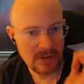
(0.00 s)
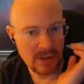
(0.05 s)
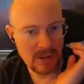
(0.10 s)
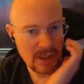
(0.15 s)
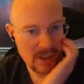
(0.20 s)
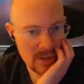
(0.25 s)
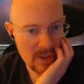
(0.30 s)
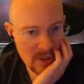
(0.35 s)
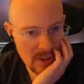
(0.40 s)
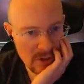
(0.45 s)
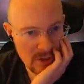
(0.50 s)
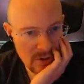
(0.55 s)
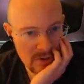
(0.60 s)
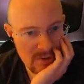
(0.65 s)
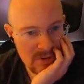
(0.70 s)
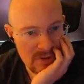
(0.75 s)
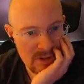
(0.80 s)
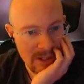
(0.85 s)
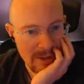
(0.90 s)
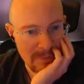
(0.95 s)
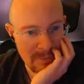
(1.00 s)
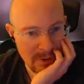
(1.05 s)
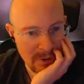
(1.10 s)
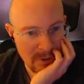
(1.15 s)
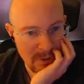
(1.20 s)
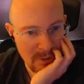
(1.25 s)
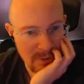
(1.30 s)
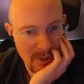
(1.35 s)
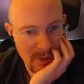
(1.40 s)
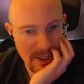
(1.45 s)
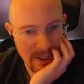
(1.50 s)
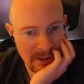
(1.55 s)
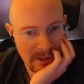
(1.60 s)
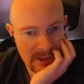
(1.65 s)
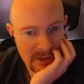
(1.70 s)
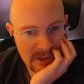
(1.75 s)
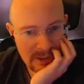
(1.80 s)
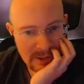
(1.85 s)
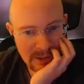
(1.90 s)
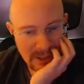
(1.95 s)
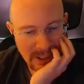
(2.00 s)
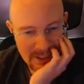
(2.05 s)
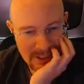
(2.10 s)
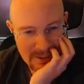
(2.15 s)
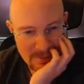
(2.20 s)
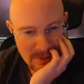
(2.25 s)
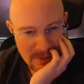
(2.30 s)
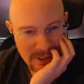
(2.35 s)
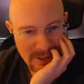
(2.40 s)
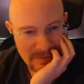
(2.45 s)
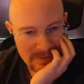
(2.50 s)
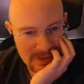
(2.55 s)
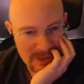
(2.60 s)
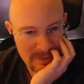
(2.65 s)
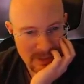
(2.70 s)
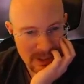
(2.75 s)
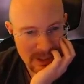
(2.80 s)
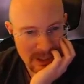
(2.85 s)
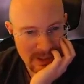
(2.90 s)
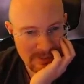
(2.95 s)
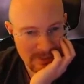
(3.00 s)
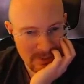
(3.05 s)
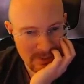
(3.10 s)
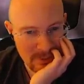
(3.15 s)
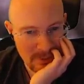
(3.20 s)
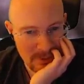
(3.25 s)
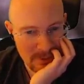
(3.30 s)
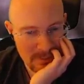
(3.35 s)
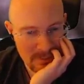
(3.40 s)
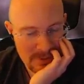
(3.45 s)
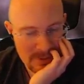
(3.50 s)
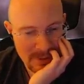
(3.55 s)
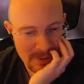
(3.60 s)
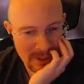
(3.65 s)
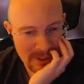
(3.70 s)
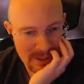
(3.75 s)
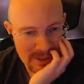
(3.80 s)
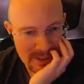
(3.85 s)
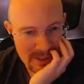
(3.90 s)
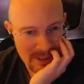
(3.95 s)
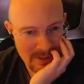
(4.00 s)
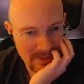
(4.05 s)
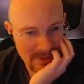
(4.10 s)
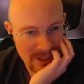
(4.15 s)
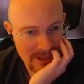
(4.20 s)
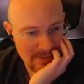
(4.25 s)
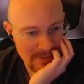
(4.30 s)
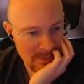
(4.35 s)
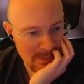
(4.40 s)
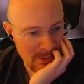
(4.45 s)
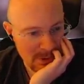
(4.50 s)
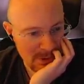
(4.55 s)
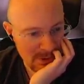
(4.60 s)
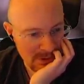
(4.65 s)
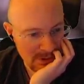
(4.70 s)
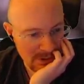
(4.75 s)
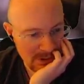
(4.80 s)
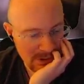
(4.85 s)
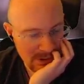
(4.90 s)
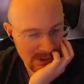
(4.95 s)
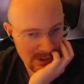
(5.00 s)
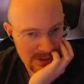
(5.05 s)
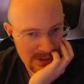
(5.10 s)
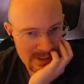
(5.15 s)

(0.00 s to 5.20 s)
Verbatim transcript: Engine O2 skeptical. Why? I just want to have somebody in every room so I can see if they have a boarder in there.